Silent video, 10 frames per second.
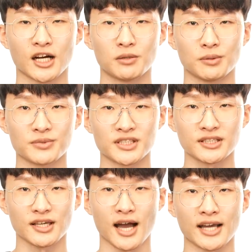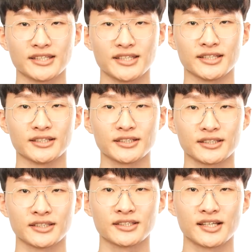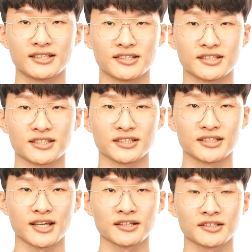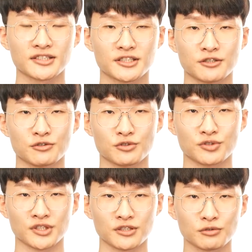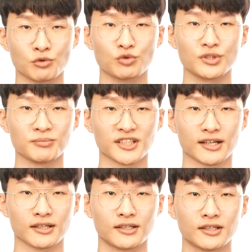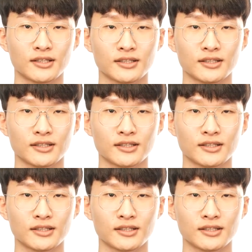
IDE's IntelliSense using only comment and simple syntax.